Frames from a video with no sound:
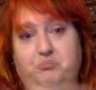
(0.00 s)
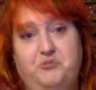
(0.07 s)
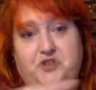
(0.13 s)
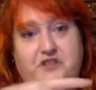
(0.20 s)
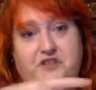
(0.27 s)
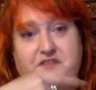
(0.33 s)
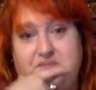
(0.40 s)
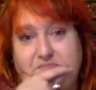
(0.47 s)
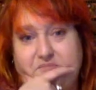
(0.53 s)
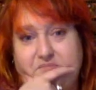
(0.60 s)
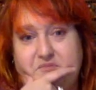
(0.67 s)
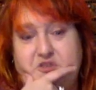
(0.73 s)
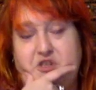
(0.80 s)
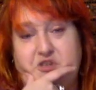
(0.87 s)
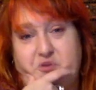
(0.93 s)
just
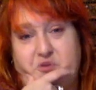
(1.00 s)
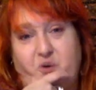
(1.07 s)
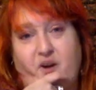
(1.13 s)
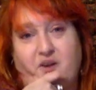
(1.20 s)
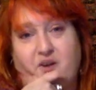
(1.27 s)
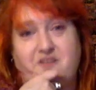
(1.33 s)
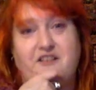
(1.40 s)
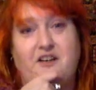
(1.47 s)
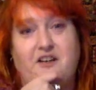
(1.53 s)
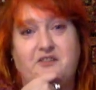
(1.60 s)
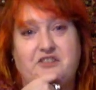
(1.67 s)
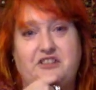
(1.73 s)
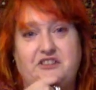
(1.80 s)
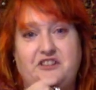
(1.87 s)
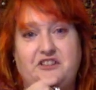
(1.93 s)
destroy
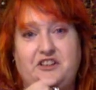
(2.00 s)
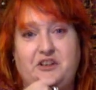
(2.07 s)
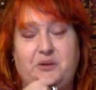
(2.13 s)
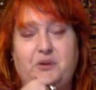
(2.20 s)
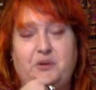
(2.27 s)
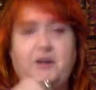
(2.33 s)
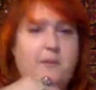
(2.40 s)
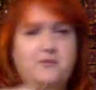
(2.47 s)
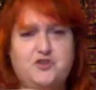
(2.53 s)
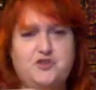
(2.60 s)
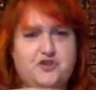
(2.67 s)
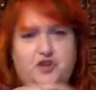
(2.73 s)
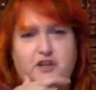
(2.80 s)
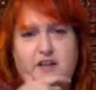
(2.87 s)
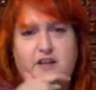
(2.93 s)
ourselves and, I'm
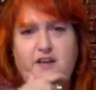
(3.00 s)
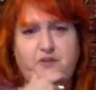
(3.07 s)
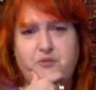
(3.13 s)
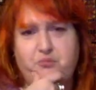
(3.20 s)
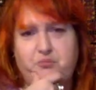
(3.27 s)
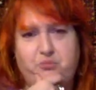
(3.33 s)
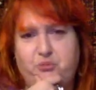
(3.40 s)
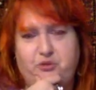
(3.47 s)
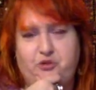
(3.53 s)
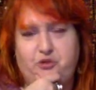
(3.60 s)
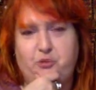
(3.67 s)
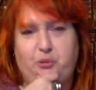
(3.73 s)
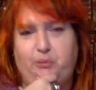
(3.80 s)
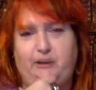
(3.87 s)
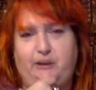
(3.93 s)
just trying to have a
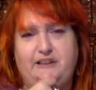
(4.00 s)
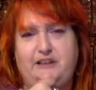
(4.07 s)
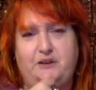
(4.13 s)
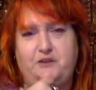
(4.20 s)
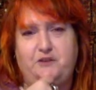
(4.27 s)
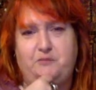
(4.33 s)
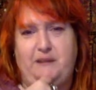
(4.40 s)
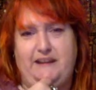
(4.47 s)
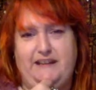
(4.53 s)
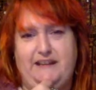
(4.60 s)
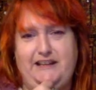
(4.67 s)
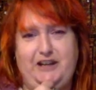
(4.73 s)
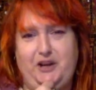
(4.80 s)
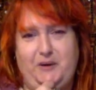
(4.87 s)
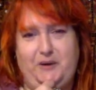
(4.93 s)
super breakdown of my
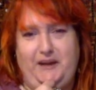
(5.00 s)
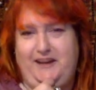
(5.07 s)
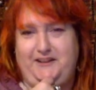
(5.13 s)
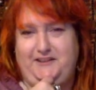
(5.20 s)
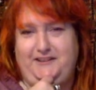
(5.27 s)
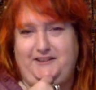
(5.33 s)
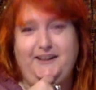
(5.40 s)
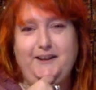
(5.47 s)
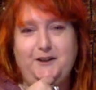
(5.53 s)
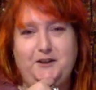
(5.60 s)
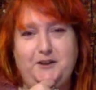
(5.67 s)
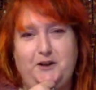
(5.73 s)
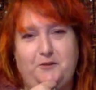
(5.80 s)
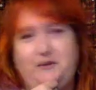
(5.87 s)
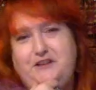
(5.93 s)
ego and,
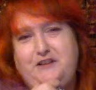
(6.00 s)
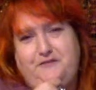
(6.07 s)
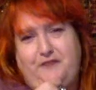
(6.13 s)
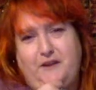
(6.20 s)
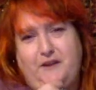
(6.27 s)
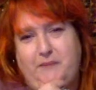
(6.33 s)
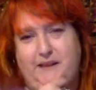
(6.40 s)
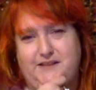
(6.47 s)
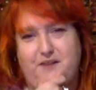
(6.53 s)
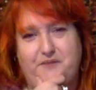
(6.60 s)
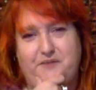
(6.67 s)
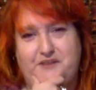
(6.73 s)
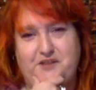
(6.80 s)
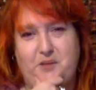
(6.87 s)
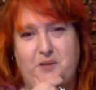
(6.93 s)
redefine myself.
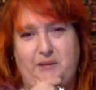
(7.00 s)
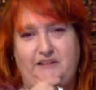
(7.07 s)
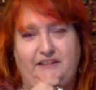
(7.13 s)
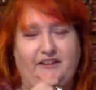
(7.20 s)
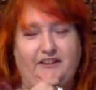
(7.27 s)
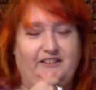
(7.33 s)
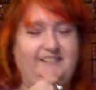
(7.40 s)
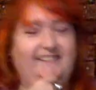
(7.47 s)
It's no big deal.